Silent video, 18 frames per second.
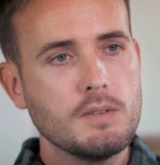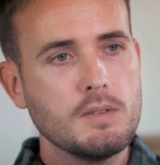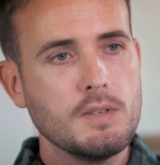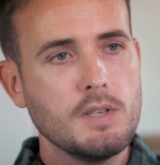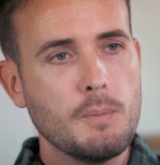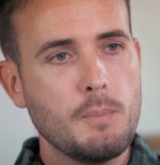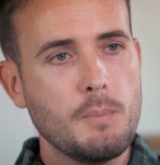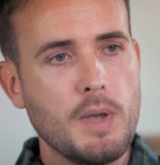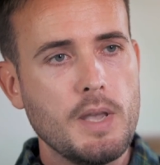
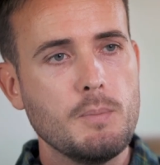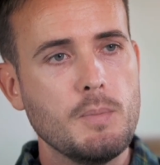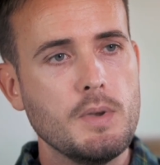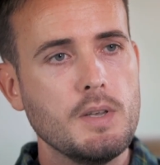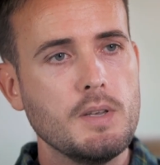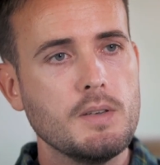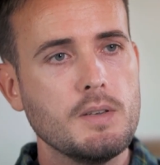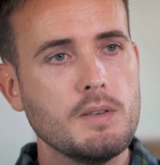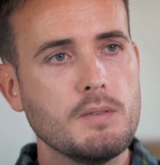your
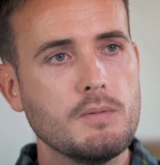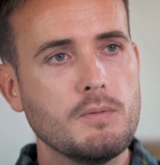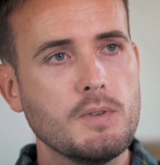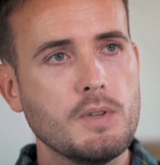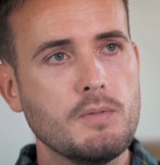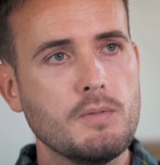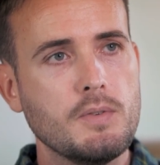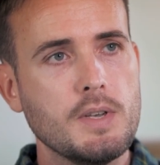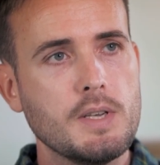baby
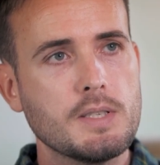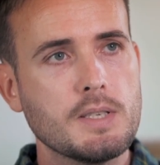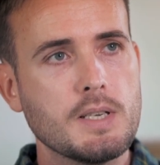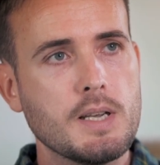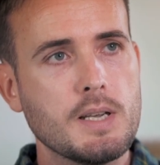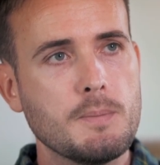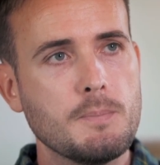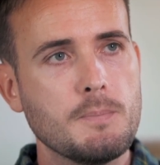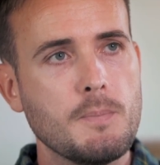for the first
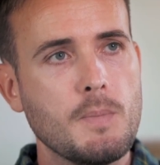time,